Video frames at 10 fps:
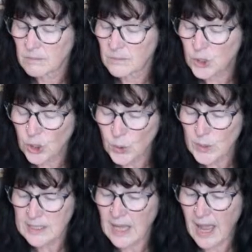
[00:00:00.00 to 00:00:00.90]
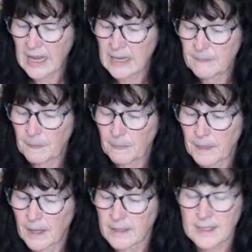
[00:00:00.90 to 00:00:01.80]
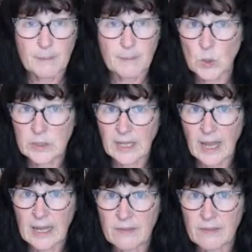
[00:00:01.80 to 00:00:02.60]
Tuesday and slept all day.